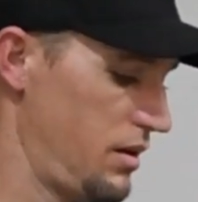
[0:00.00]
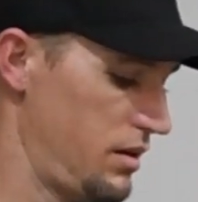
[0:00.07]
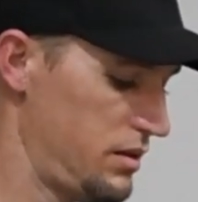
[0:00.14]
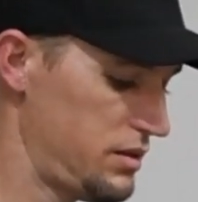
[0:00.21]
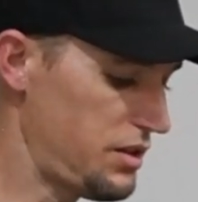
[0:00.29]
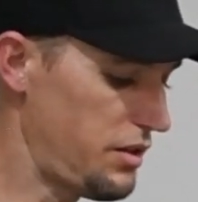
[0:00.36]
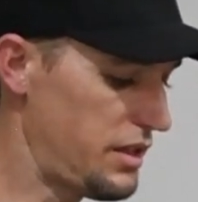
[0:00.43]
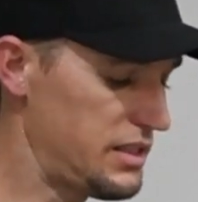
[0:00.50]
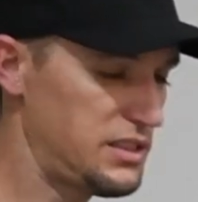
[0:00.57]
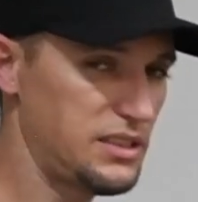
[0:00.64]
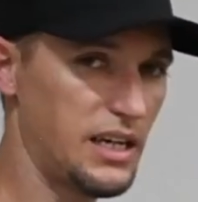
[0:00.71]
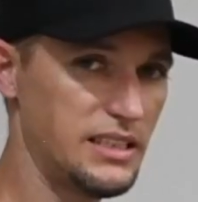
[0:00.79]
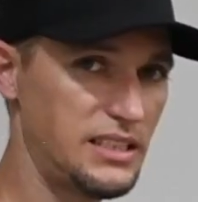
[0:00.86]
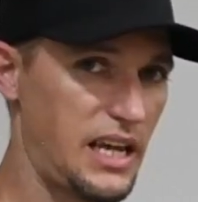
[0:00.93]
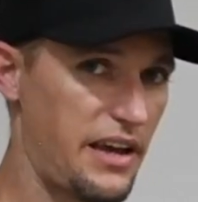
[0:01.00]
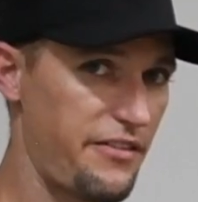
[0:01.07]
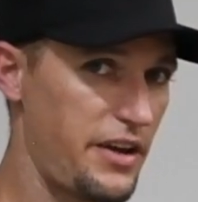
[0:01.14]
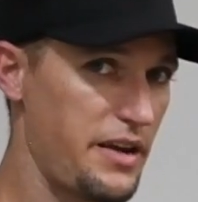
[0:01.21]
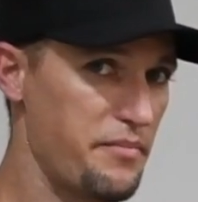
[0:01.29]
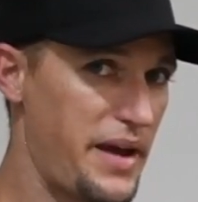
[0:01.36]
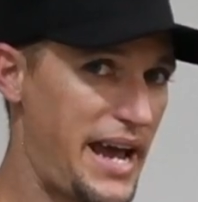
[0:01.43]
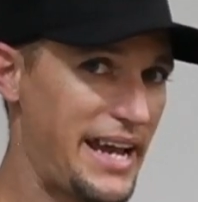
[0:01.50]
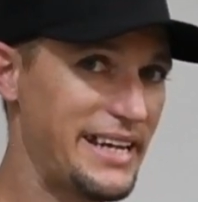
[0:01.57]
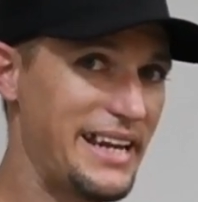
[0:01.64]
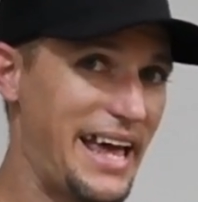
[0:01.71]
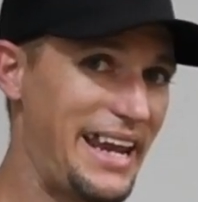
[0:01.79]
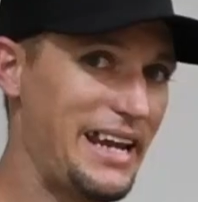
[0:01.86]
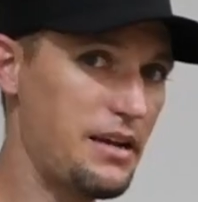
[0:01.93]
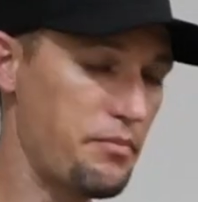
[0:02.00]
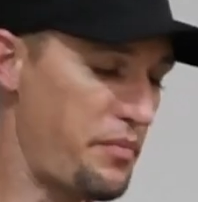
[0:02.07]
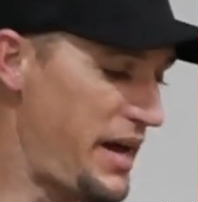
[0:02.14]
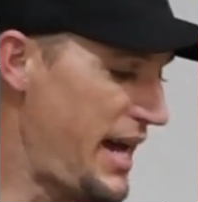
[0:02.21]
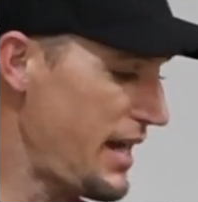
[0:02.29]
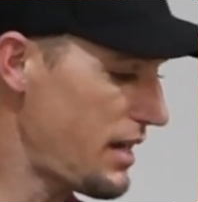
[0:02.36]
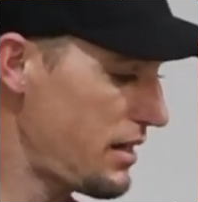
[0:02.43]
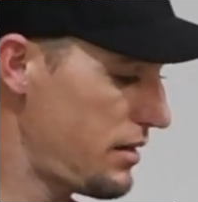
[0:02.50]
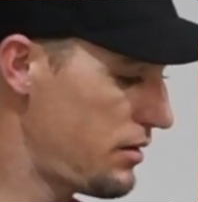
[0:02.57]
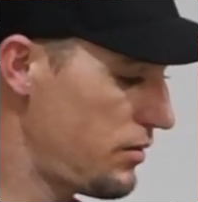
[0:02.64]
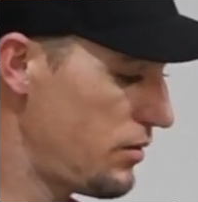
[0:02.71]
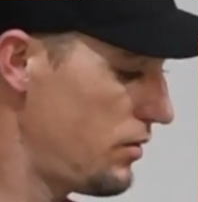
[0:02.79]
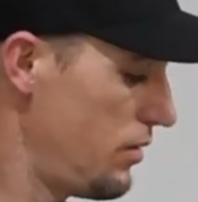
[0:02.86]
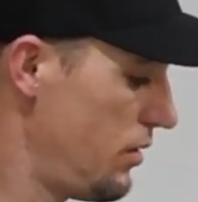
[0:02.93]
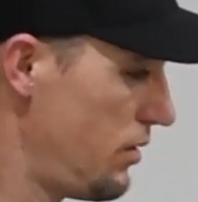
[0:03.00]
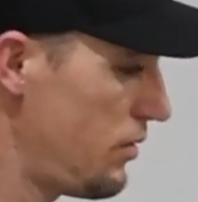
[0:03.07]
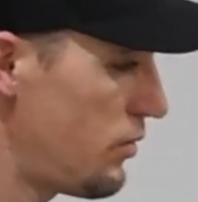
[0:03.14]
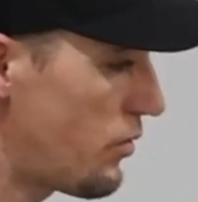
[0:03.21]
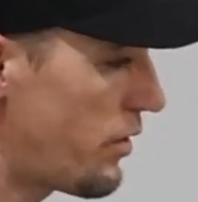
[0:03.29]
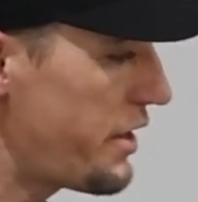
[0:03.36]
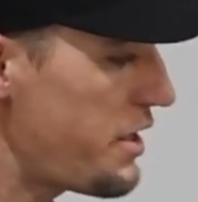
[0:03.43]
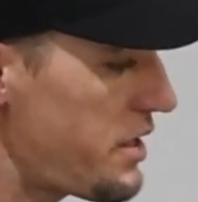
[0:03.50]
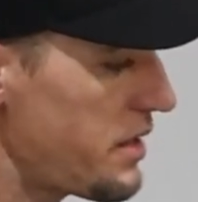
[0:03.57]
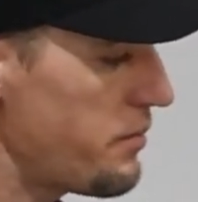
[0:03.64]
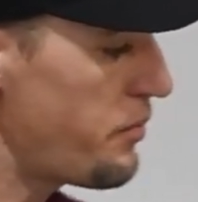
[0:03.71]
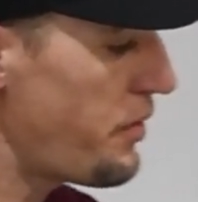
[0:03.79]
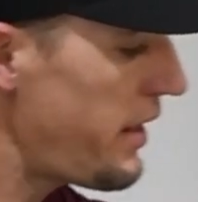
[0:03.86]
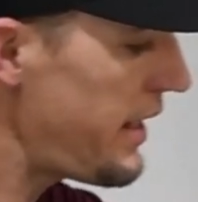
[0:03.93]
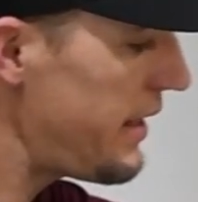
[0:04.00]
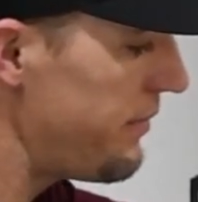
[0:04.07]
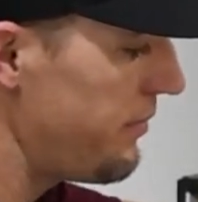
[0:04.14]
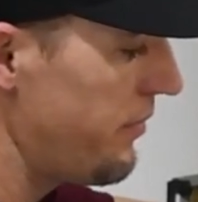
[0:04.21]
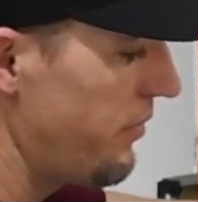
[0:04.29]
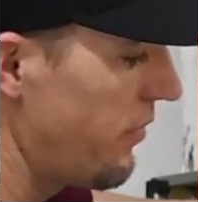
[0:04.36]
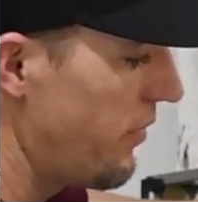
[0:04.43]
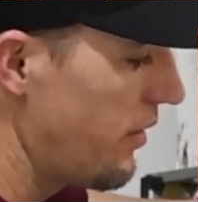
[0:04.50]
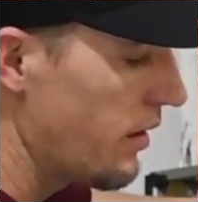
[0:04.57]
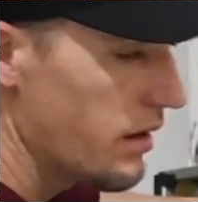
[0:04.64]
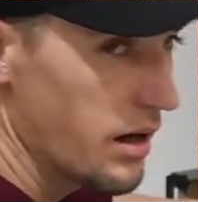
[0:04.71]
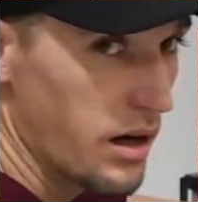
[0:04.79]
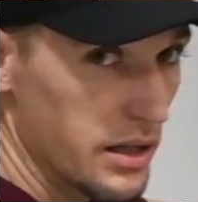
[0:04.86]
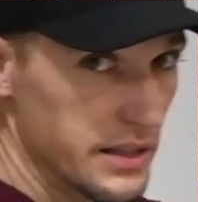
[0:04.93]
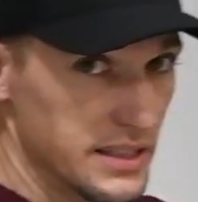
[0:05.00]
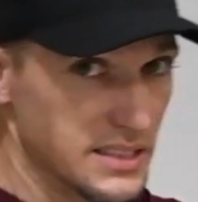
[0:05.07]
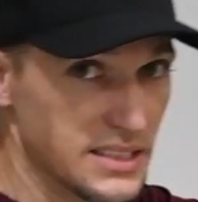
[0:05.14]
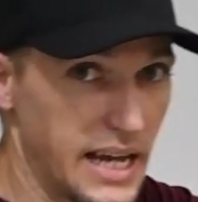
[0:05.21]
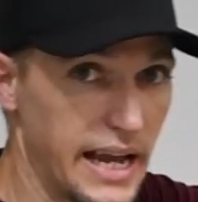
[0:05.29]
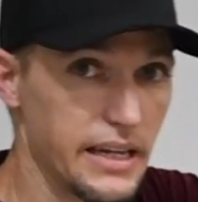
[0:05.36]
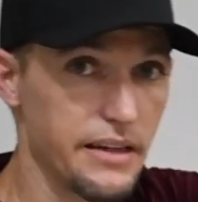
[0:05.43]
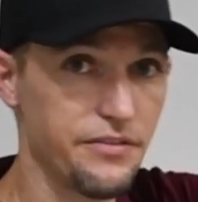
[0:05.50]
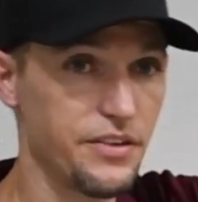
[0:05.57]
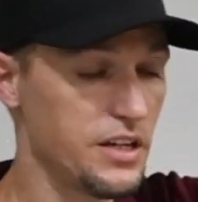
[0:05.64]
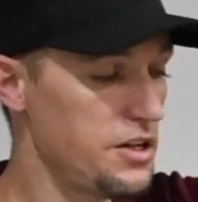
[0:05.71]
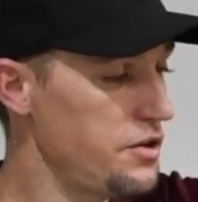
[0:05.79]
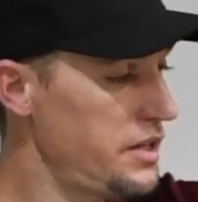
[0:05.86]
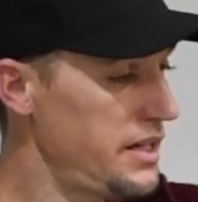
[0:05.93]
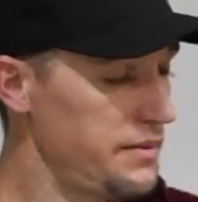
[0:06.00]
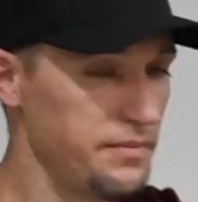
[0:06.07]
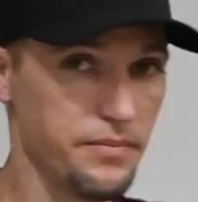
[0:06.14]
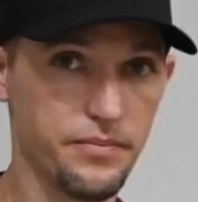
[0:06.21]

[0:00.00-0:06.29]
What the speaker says: So this does have a magnetic back where you can put it on the side of the unit.